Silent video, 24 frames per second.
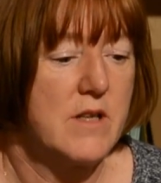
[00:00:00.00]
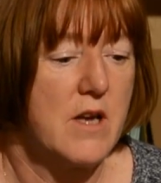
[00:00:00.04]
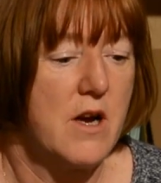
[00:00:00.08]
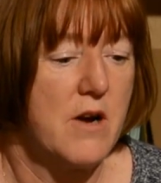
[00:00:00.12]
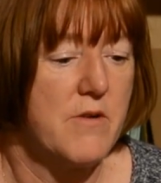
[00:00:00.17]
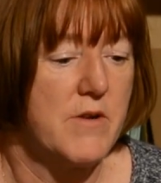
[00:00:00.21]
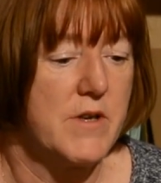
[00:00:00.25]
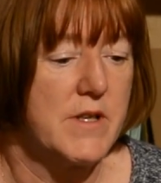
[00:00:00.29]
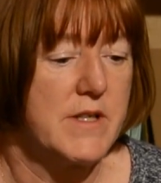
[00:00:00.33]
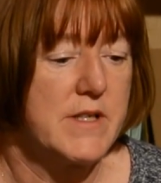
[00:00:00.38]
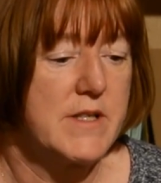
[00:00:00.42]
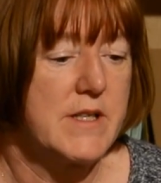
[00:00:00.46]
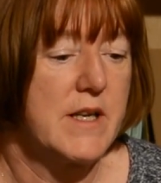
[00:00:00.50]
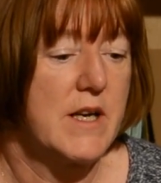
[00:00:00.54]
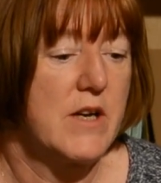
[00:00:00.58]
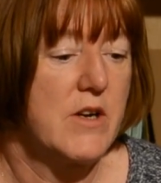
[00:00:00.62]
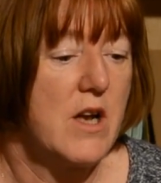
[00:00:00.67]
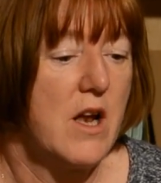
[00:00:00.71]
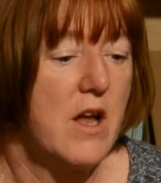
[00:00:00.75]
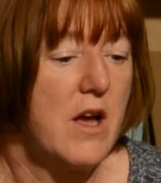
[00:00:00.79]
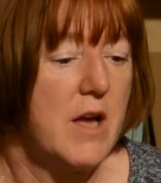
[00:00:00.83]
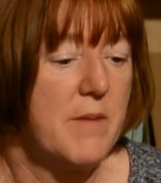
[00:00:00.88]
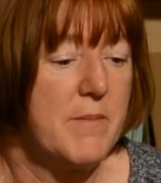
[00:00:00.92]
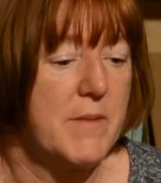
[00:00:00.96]
currents and
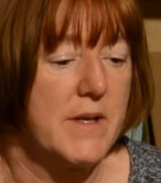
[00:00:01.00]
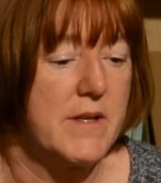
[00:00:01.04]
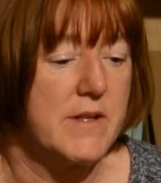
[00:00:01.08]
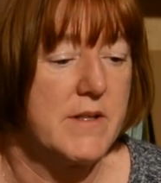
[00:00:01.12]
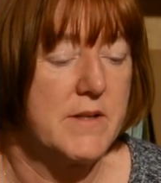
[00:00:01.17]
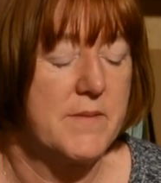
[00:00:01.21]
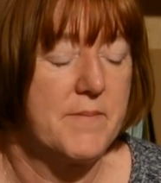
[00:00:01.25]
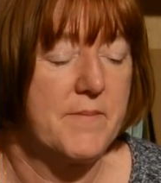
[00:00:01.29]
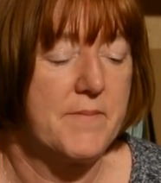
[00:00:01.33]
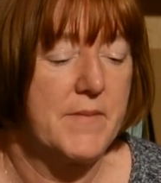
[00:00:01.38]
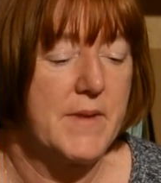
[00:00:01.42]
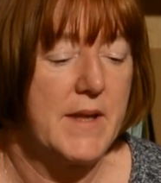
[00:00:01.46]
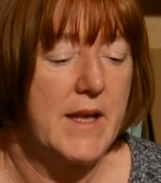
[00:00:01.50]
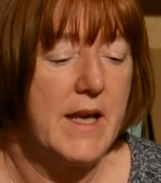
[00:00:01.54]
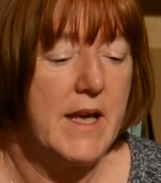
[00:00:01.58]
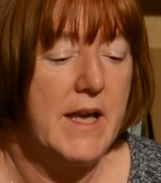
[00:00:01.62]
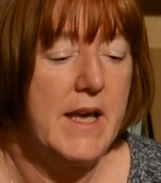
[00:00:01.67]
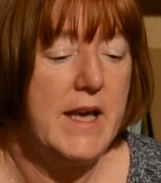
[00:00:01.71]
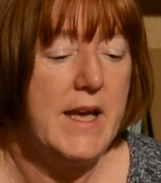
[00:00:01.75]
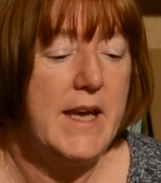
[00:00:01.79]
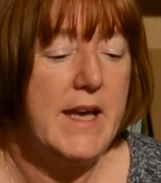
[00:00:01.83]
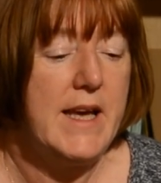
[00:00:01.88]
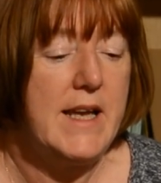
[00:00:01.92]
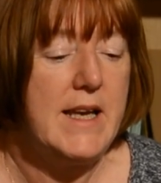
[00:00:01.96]
climate.
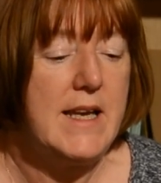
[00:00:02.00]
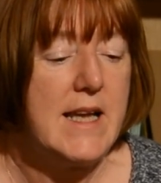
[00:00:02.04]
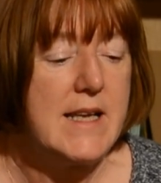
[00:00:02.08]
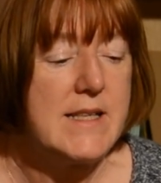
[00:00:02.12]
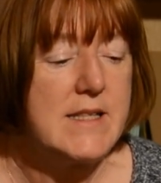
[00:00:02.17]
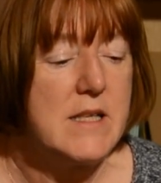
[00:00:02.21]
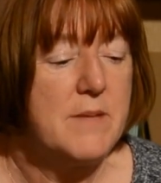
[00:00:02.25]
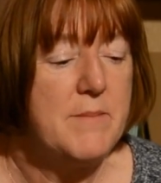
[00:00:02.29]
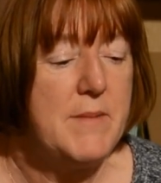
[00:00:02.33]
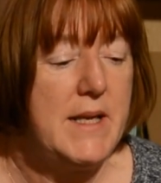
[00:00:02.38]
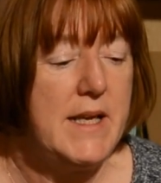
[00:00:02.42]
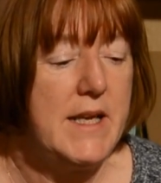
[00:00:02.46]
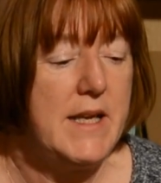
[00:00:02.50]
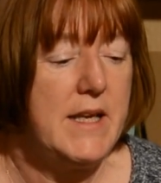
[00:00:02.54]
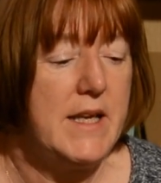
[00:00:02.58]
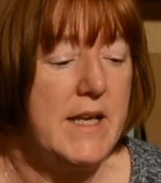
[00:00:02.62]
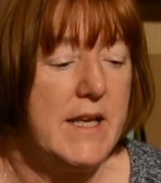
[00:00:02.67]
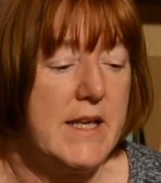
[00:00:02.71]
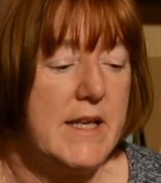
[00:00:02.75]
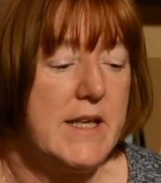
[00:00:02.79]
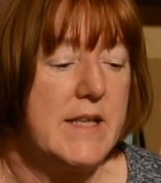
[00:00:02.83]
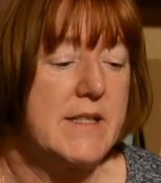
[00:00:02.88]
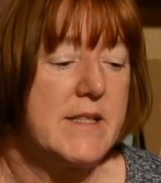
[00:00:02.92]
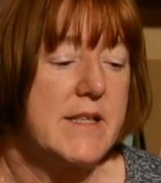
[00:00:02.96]
In less than a million
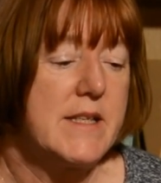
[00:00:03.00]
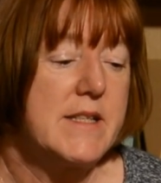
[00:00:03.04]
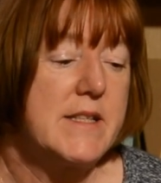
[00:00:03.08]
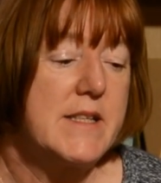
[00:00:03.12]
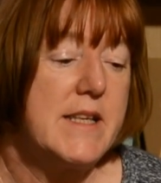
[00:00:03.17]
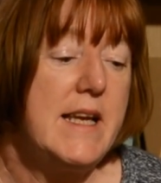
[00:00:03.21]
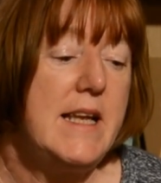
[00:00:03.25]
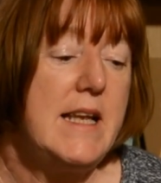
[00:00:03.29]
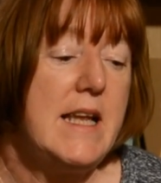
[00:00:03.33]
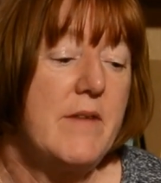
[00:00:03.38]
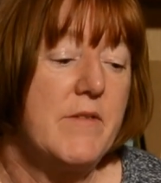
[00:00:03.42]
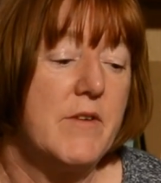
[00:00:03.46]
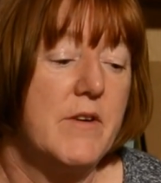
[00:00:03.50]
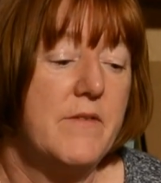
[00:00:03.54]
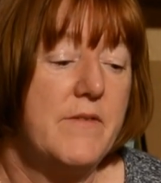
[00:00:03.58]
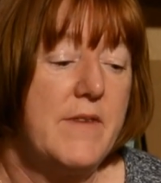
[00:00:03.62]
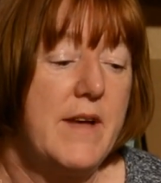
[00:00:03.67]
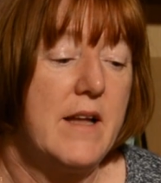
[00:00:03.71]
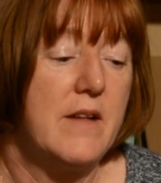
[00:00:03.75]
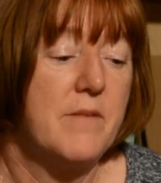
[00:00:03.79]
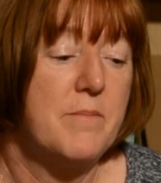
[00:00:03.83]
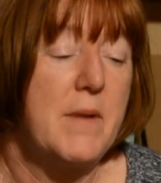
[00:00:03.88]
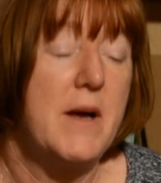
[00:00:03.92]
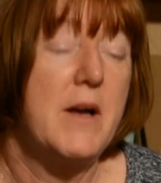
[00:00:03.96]
years, sea level
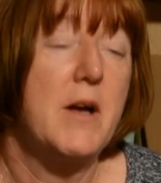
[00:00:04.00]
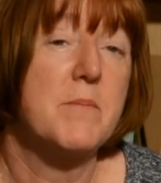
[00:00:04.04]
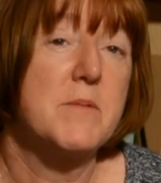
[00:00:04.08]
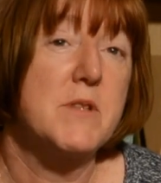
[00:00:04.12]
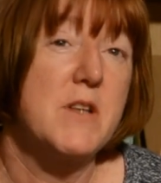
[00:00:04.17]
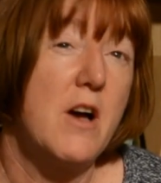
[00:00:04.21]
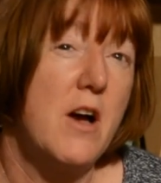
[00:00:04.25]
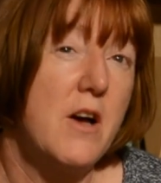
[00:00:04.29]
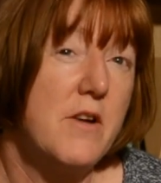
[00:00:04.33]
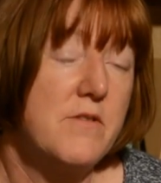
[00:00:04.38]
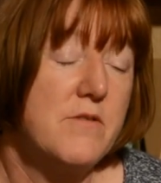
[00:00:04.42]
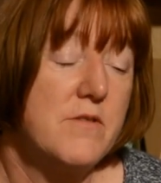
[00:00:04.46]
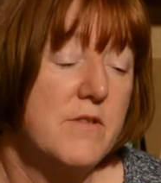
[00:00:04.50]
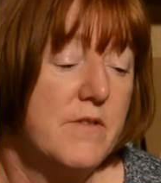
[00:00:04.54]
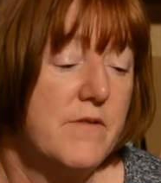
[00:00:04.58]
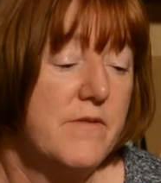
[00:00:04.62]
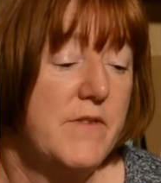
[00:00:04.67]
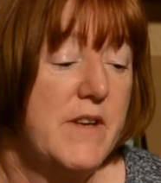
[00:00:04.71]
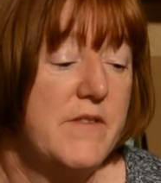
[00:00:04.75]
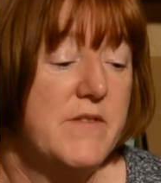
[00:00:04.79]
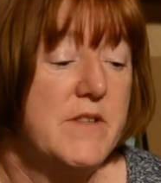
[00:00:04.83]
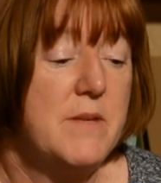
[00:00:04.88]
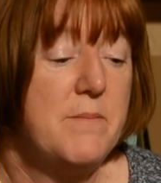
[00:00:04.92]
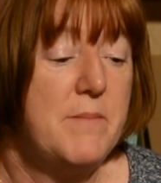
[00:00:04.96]
fell by up to
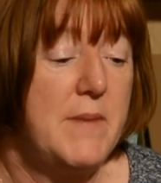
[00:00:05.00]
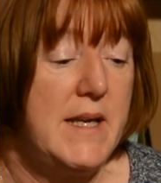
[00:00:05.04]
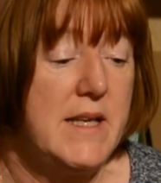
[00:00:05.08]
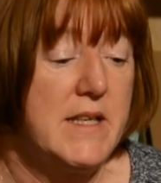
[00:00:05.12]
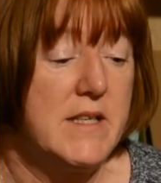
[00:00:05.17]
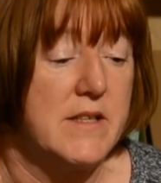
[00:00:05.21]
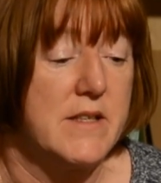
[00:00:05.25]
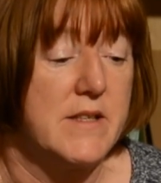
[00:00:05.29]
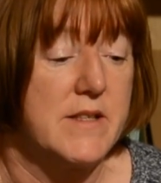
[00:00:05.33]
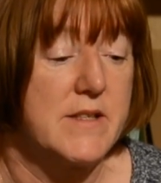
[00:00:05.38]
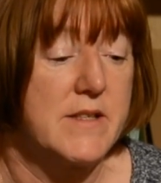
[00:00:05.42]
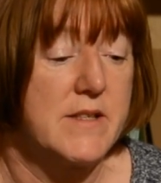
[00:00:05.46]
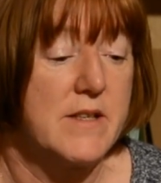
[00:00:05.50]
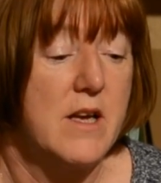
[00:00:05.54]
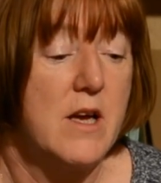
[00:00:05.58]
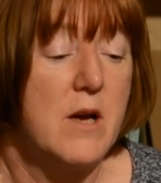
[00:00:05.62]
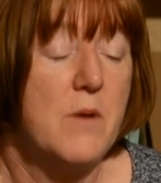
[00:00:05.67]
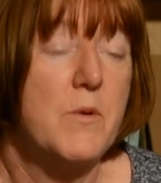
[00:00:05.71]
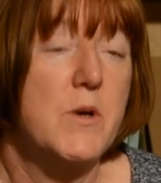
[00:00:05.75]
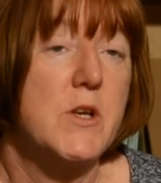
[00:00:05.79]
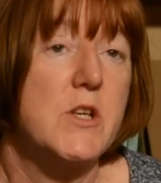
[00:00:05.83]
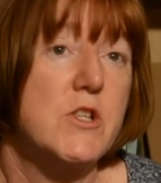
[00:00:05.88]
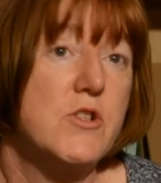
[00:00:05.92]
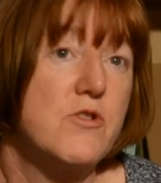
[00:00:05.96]
150 metres,
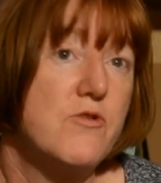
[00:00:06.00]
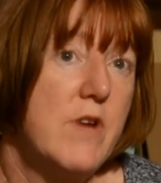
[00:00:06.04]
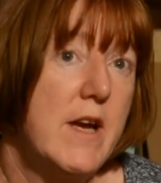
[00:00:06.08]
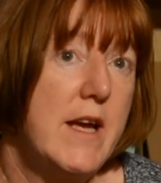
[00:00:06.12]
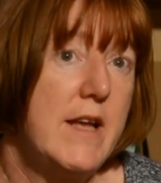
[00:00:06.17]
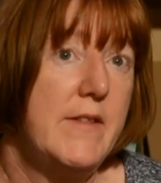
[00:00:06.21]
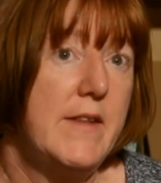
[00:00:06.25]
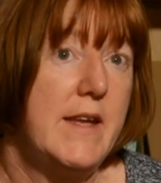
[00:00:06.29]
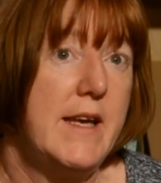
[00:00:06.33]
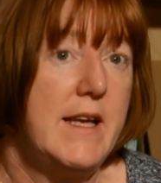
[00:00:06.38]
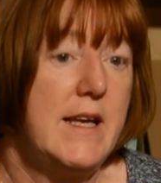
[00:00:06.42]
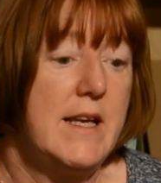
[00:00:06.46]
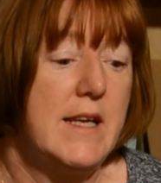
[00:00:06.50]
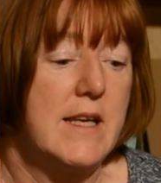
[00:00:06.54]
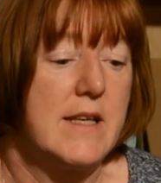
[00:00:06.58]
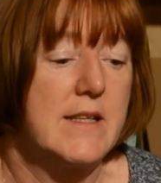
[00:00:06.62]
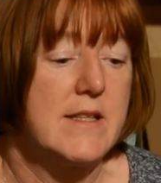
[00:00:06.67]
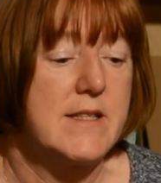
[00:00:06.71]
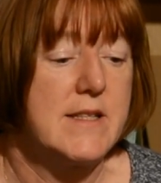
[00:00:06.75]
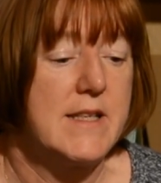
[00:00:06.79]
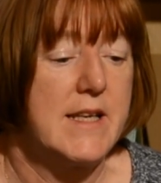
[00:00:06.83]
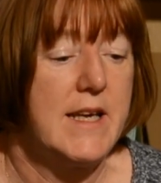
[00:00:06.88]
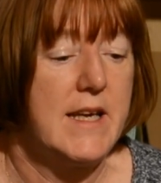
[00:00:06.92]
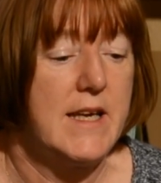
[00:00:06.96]
which drained the
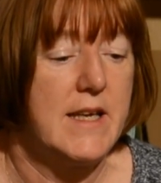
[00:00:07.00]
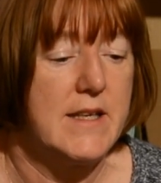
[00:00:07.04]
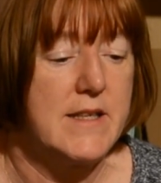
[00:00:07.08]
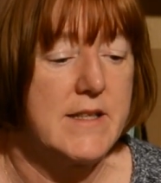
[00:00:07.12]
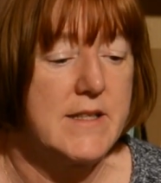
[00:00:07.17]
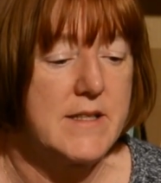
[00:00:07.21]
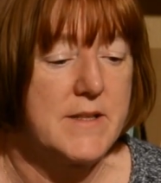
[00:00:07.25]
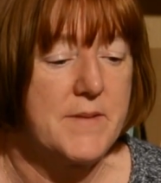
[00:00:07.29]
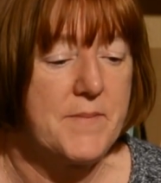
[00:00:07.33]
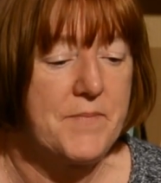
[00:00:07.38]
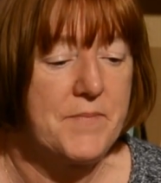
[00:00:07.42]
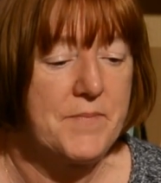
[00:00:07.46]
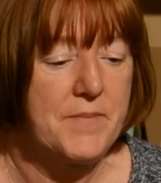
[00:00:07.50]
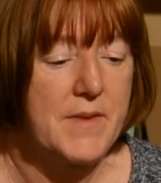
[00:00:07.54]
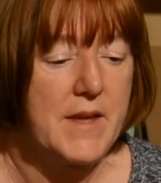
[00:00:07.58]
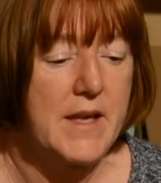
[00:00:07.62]
inland seas.